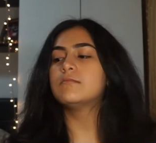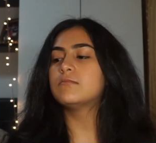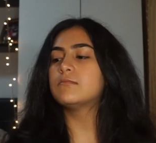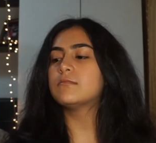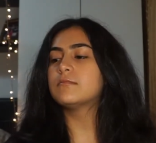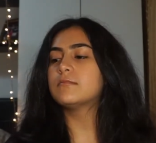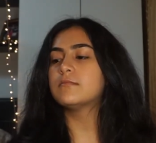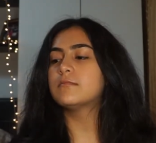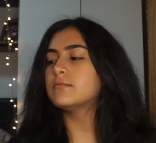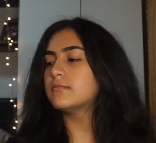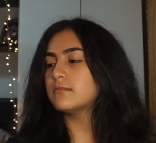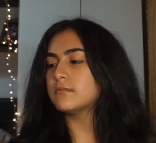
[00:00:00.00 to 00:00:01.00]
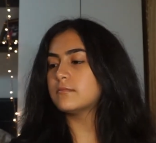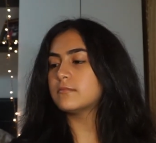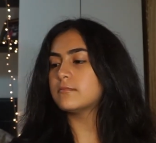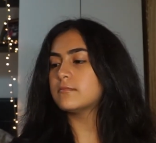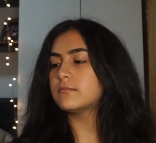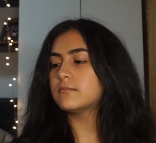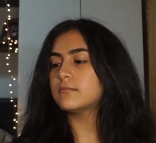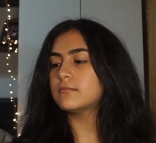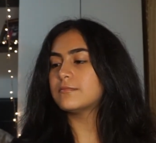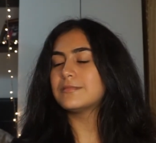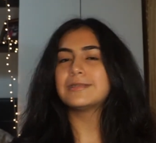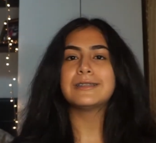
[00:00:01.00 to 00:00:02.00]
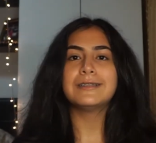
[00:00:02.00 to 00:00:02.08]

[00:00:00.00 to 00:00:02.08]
[no speech]